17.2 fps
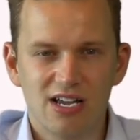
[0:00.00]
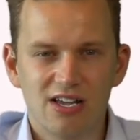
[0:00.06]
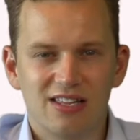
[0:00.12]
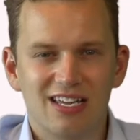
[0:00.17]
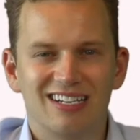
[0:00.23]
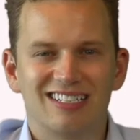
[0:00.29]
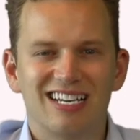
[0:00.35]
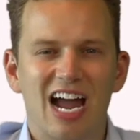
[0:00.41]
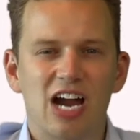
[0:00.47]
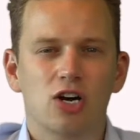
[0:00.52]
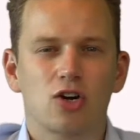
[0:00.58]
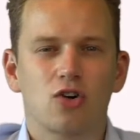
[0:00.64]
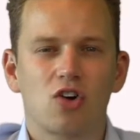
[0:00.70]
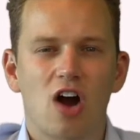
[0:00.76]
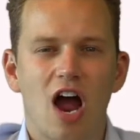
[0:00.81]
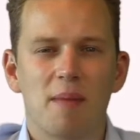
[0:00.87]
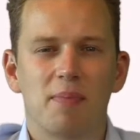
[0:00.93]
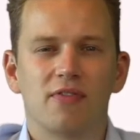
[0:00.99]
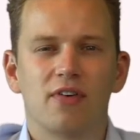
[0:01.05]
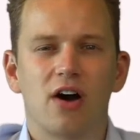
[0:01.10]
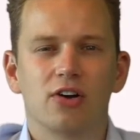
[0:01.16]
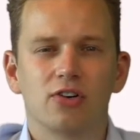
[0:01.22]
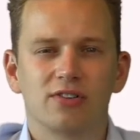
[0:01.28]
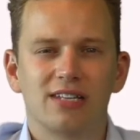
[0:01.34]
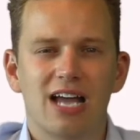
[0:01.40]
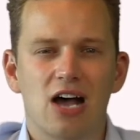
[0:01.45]
The entire crop of one
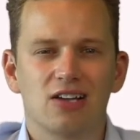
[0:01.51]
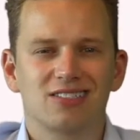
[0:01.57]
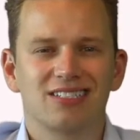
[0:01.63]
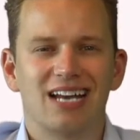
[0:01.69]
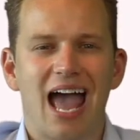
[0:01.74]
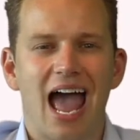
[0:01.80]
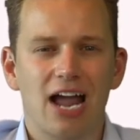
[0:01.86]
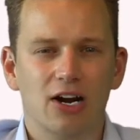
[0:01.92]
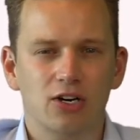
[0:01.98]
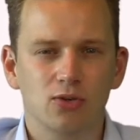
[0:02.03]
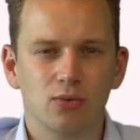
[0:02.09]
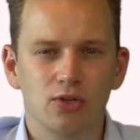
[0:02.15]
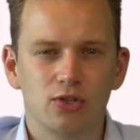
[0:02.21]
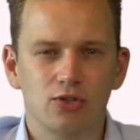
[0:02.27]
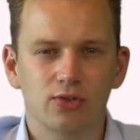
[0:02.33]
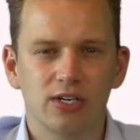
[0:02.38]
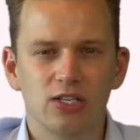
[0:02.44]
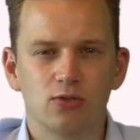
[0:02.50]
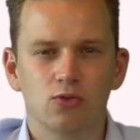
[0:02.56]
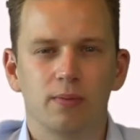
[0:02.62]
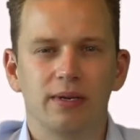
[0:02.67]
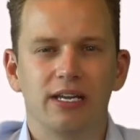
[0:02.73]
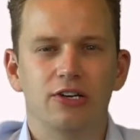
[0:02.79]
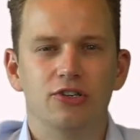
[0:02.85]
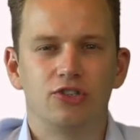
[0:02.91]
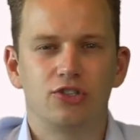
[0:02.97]
hundred thousand agarwood trees will
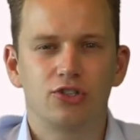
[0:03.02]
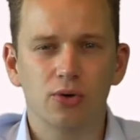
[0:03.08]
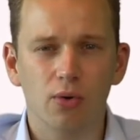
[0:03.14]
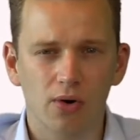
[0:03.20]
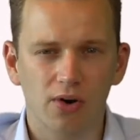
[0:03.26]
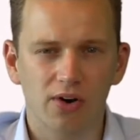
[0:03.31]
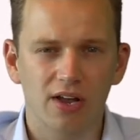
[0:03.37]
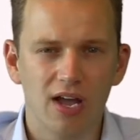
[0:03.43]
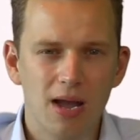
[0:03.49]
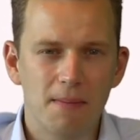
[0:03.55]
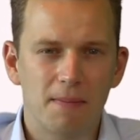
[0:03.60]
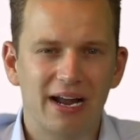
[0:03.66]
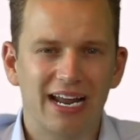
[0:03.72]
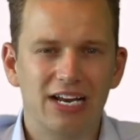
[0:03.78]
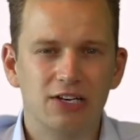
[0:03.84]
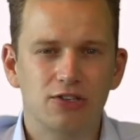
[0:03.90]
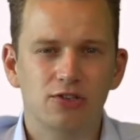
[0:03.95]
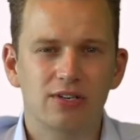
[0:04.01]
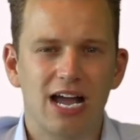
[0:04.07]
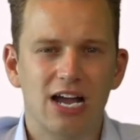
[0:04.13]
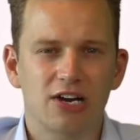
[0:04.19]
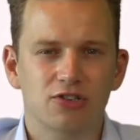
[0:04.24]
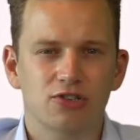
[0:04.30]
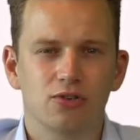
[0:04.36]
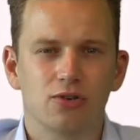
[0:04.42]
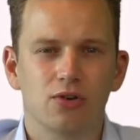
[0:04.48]
be insured by
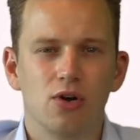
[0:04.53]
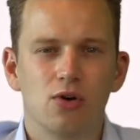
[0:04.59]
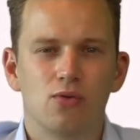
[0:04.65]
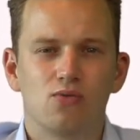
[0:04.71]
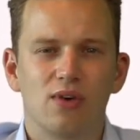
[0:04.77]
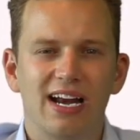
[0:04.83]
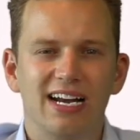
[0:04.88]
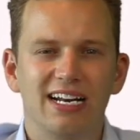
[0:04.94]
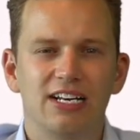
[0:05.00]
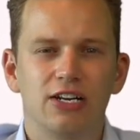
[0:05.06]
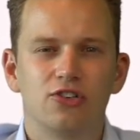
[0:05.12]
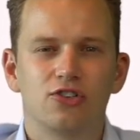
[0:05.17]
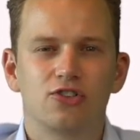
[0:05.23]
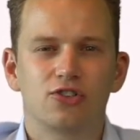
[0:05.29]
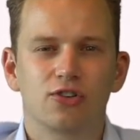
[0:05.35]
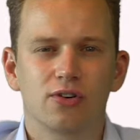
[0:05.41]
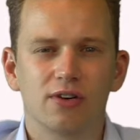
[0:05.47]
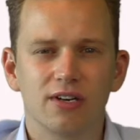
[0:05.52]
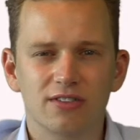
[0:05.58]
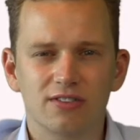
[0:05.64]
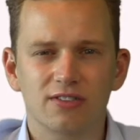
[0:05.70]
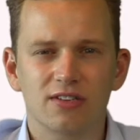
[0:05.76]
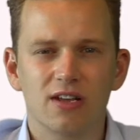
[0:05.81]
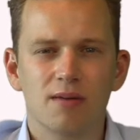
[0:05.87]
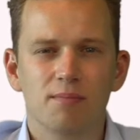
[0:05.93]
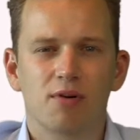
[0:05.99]
international rated
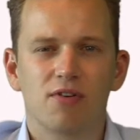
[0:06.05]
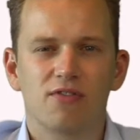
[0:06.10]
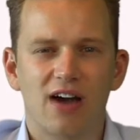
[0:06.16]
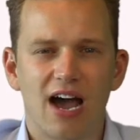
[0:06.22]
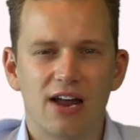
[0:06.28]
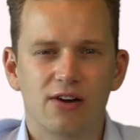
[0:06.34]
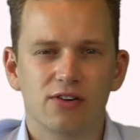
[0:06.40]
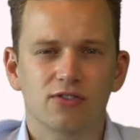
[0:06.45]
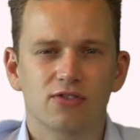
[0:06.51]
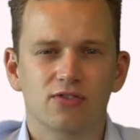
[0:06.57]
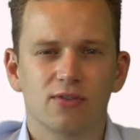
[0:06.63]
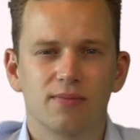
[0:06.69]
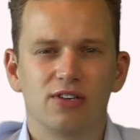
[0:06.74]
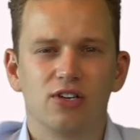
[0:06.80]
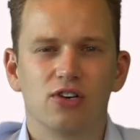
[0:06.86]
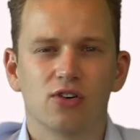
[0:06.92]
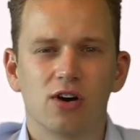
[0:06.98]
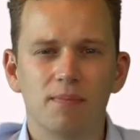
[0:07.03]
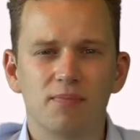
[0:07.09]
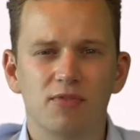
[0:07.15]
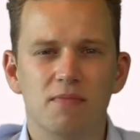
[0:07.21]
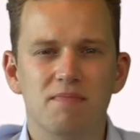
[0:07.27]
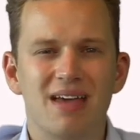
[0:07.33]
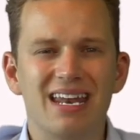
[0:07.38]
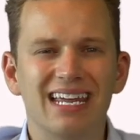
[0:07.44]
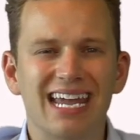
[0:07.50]
insurance providers from Europe to
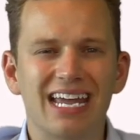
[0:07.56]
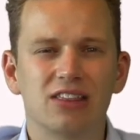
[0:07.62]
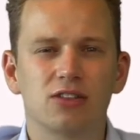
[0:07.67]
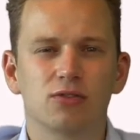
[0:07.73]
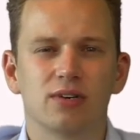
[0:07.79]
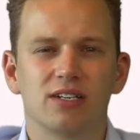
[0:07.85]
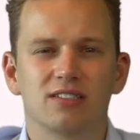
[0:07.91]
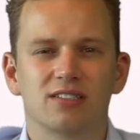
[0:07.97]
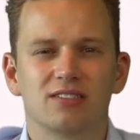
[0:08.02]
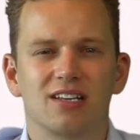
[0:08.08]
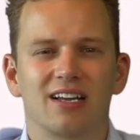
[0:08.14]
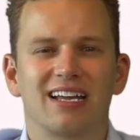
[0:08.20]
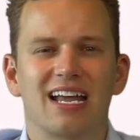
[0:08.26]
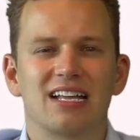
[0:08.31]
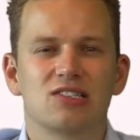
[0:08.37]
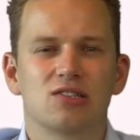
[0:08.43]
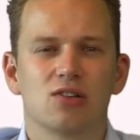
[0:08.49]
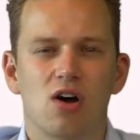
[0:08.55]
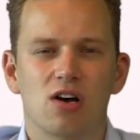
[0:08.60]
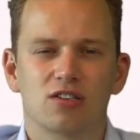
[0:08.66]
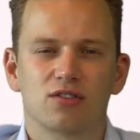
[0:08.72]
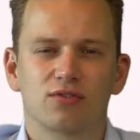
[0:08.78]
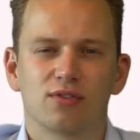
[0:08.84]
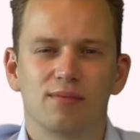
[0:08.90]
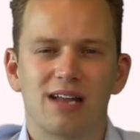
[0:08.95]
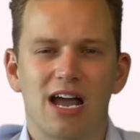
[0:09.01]
mitigate the risks against
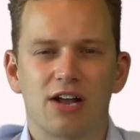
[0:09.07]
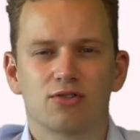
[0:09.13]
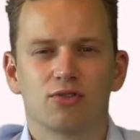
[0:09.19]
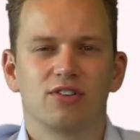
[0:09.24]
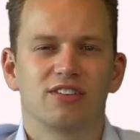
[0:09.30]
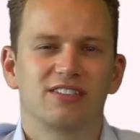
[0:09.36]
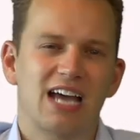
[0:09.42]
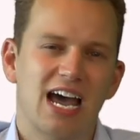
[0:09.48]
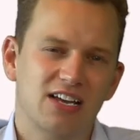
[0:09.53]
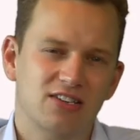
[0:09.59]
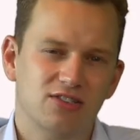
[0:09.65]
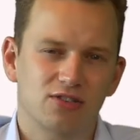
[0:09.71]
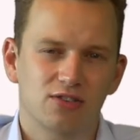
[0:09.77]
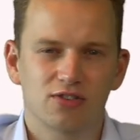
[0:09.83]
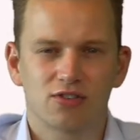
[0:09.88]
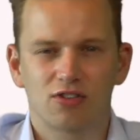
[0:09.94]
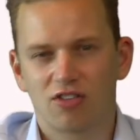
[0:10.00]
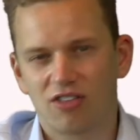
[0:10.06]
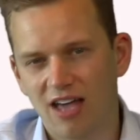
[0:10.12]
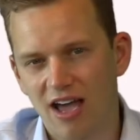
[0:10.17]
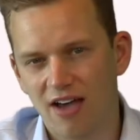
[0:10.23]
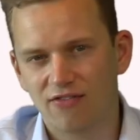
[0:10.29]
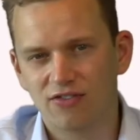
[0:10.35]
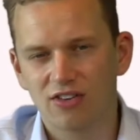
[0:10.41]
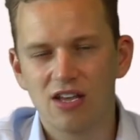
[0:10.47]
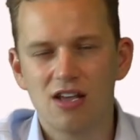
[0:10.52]
loss from natural disasters,
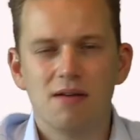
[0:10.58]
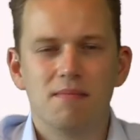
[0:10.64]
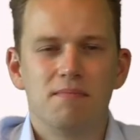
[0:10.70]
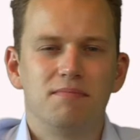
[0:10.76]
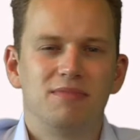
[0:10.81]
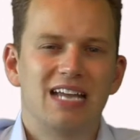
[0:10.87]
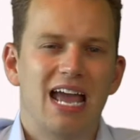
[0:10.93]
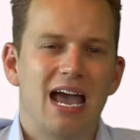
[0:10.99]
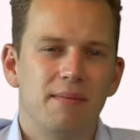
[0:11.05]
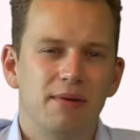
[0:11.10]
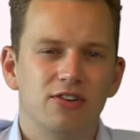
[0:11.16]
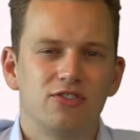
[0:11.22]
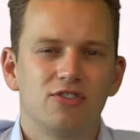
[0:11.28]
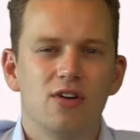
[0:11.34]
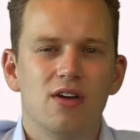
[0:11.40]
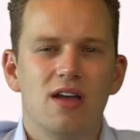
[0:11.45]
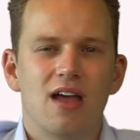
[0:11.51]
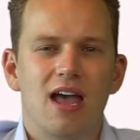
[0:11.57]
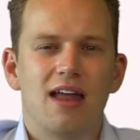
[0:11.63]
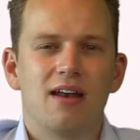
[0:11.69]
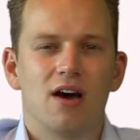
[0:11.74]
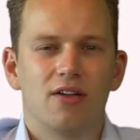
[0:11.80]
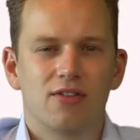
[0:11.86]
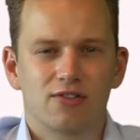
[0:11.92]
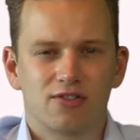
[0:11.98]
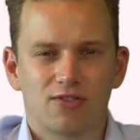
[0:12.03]
theft, damage, and
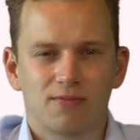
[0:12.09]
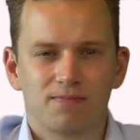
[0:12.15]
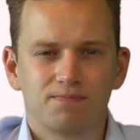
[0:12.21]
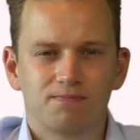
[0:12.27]
others.